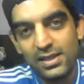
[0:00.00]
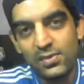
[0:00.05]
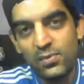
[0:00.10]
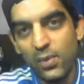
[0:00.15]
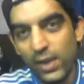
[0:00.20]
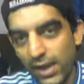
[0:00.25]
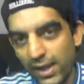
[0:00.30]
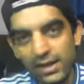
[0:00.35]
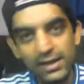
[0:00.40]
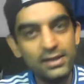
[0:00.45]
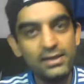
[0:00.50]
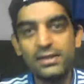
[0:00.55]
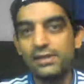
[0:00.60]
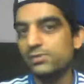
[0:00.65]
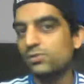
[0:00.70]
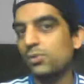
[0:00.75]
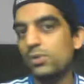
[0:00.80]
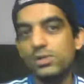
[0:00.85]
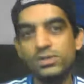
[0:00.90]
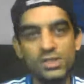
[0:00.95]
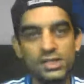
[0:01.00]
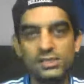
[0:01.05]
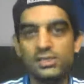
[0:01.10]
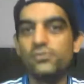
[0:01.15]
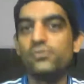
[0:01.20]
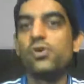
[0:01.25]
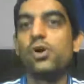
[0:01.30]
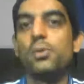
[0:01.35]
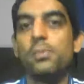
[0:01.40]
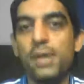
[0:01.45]
Well, he doesn't want to change
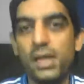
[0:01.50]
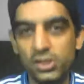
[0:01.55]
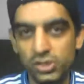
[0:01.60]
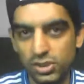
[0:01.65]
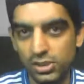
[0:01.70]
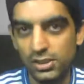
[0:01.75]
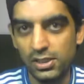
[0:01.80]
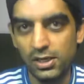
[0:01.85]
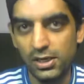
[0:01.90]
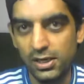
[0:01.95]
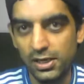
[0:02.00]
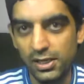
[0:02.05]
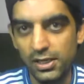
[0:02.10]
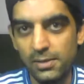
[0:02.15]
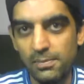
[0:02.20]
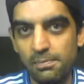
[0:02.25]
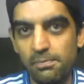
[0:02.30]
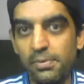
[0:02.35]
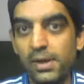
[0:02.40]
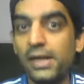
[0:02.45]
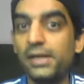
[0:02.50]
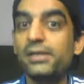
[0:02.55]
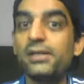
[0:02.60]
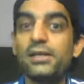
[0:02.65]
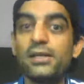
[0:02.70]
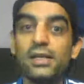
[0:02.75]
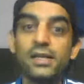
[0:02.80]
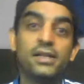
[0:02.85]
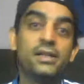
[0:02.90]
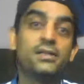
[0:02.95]
the formation early,
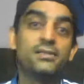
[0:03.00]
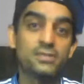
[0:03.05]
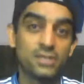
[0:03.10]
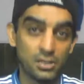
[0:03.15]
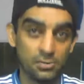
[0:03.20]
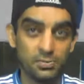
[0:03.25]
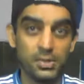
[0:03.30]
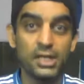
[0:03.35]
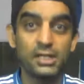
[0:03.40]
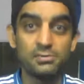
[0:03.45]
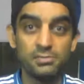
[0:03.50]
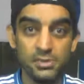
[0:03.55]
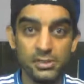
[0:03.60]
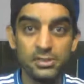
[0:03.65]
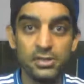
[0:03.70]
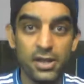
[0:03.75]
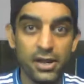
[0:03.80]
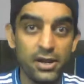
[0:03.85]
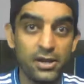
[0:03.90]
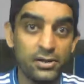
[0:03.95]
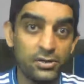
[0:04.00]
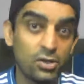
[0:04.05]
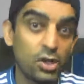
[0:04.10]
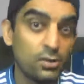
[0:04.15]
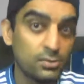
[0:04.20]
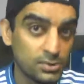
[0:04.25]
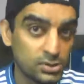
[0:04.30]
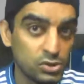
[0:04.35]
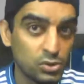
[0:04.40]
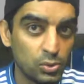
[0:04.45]
but he did surprise me there,
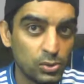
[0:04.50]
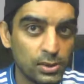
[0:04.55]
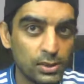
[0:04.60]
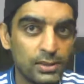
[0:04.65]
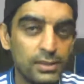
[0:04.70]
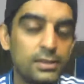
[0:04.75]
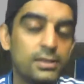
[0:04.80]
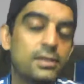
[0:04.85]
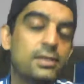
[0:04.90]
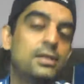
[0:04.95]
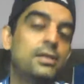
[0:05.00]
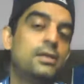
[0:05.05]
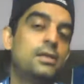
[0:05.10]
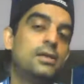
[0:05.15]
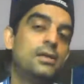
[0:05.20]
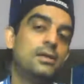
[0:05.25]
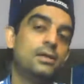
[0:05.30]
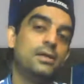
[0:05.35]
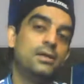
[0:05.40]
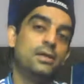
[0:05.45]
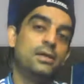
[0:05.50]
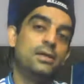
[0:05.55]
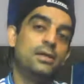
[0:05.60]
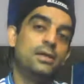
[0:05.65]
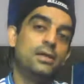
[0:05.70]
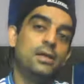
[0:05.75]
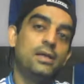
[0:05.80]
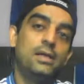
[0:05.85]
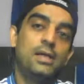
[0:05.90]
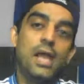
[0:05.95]
Thomas Tuchel.
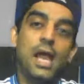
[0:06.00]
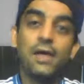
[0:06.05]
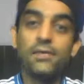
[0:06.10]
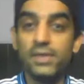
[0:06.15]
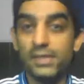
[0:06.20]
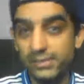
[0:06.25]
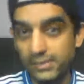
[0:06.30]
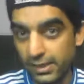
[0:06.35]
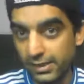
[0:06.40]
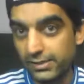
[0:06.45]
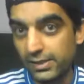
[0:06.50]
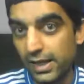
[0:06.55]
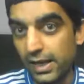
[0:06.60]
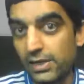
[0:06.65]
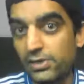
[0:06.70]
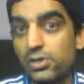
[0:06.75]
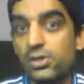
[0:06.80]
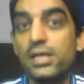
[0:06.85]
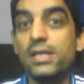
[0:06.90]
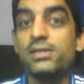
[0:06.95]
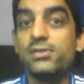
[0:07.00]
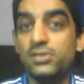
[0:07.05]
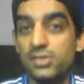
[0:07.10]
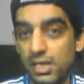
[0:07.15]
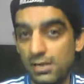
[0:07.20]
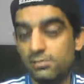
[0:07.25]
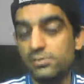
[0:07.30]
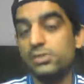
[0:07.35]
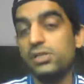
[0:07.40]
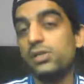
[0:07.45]
Having said that, Reece
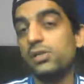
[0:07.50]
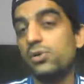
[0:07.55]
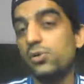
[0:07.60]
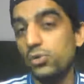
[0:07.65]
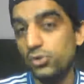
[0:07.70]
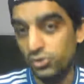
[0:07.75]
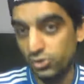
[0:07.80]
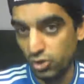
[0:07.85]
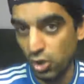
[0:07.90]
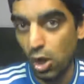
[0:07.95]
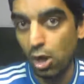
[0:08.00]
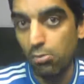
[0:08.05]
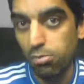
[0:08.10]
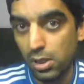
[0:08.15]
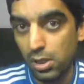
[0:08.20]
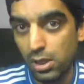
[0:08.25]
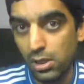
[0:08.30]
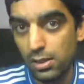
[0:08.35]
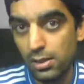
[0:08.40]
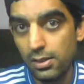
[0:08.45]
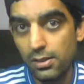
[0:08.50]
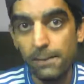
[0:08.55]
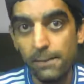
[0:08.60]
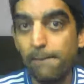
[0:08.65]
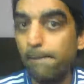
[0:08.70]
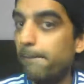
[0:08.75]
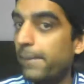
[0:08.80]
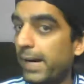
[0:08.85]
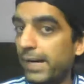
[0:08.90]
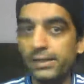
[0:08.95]
James did a good job,
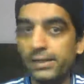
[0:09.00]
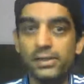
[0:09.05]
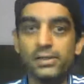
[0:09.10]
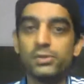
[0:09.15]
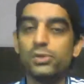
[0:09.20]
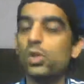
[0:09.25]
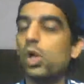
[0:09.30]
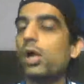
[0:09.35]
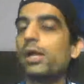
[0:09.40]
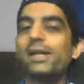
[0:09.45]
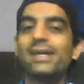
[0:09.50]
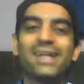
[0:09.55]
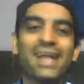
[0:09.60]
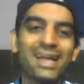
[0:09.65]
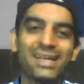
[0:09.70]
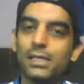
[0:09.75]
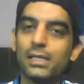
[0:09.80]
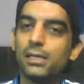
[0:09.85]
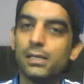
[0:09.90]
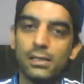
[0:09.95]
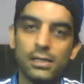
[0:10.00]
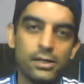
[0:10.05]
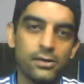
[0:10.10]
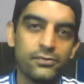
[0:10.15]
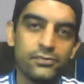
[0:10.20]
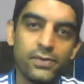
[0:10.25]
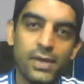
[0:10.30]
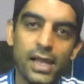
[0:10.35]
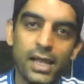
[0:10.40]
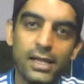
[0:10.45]
but not attacking
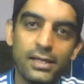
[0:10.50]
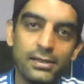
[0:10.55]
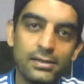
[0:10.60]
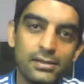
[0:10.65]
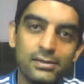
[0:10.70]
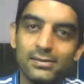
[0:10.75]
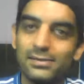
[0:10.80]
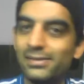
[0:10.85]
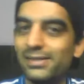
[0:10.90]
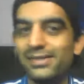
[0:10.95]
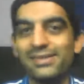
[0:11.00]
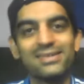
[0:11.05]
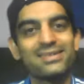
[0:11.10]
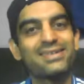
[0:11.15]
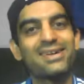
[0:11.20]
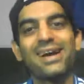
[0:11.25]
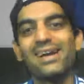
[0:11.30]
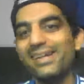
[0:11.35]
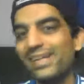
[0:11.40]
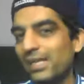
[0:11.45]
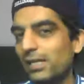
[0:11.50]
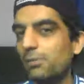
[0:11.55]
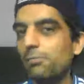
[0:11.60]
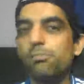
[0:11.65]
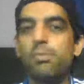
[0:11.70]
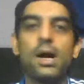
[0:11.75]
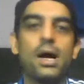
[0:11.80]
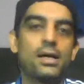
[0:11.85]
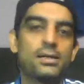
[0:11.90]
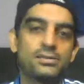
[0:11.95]
enough, and the
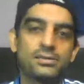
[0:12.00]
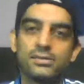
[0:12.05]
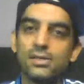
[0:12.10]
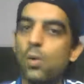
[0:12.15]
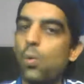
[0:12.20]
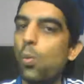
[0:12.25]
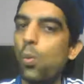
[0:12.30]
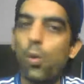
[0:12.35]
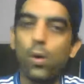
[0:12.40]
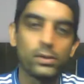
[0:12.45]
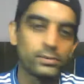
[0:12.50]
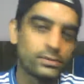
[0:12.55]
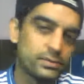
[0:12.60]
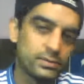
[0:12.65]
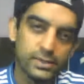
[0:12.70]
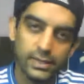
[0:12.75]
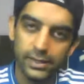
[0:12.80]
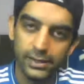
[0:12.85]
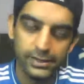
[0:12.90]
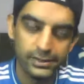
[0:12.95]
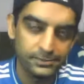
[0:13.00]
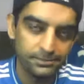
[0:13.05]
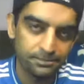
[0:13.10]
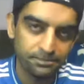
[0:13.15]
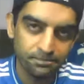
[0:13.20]
cutting pass wasn't there.